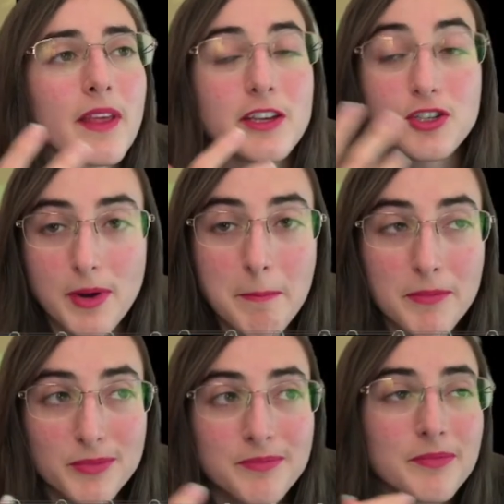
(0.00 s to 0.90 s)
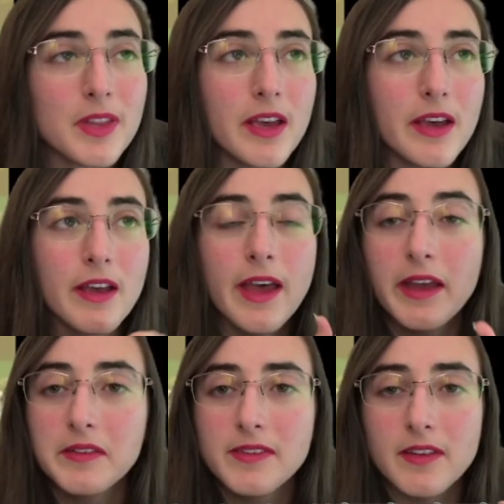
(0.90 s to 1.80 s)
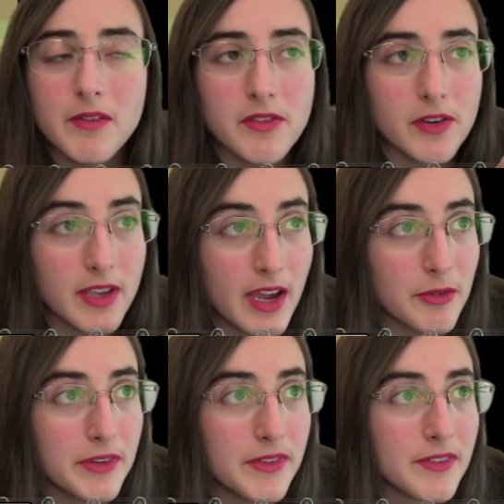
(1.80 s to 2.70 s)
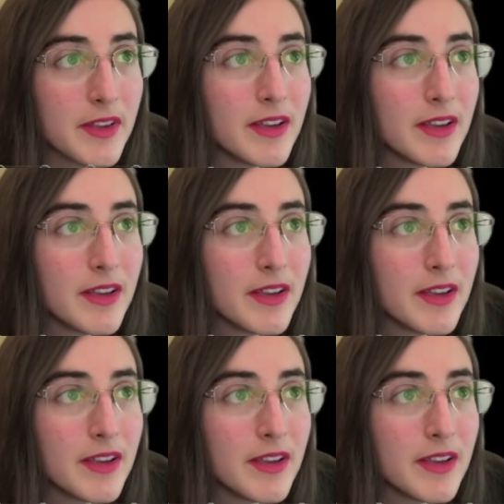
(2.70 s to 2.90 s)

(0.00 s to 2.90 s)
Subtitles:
shrimp, hence the caris.